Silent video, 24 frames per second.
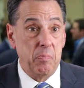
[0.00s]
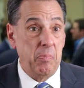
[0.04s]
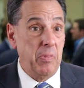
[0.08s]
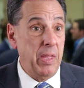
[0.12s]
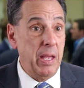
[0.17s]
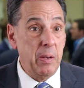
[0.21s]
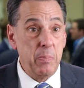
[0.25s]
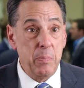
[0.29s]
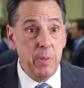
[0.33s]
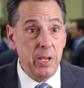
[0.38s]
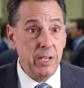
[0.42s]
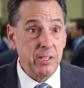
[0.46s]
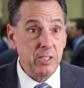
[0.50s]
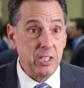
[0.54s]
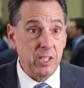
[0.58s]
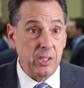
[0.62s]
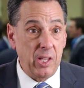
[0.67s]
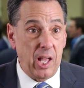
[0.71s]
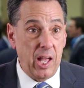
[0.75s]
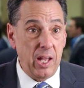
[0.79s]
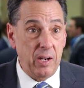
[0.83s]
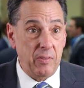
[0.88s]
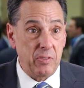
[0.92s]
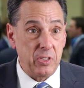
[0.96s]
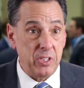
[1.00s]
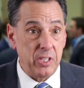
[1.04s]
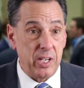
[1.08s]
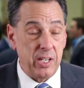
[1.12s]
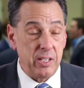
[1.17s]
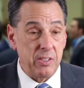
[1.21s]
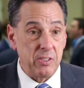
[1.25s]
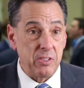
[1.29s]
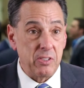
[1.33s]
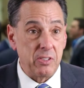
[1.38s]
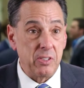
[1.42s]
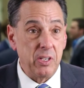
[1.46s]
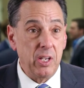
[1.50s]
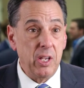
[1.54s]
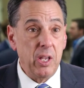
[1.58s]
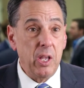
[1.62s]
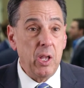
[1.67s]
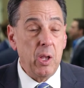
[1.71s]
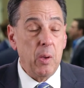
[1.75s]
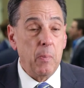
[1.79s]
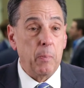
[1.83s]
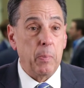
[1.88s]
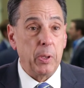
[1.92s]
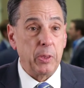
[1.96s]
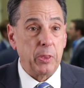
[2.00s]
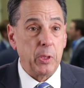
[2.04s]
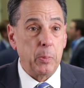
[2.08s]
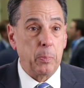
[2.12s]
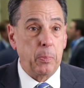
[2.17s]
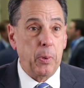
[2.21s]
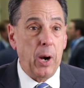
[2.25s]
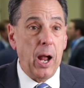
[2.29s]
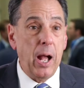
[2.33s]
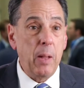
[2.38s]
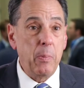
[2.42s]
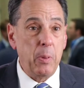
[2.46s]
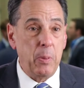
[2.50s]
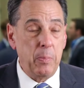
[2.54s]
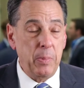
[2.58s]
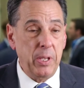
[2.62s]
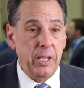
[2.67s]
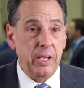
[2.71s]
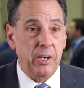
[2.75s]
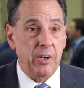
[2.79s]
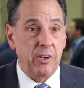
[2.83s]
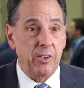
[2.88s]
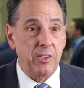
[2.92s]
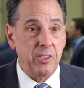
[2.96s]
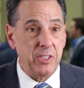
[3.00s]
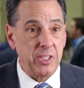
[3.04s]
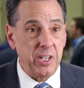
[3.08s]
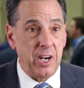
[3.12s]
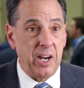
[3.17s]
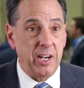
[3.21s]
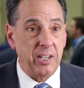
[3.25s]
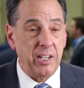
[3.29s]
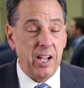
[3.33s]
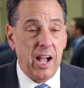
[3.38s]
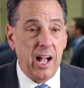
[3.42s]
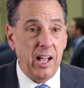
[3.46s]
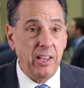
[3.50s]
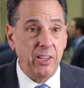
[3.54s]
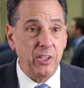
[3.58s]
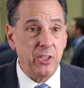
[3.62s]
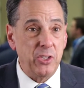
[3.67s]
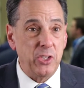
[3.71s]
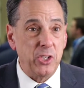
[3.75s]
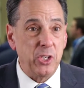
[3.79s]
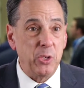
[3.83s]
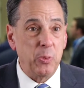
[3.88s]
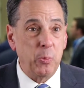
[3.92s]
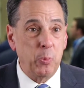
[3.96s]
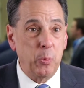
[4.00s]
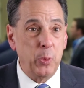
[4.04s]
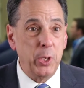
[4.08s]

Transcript: That makes a lot of sense. But the problem here is in oncology,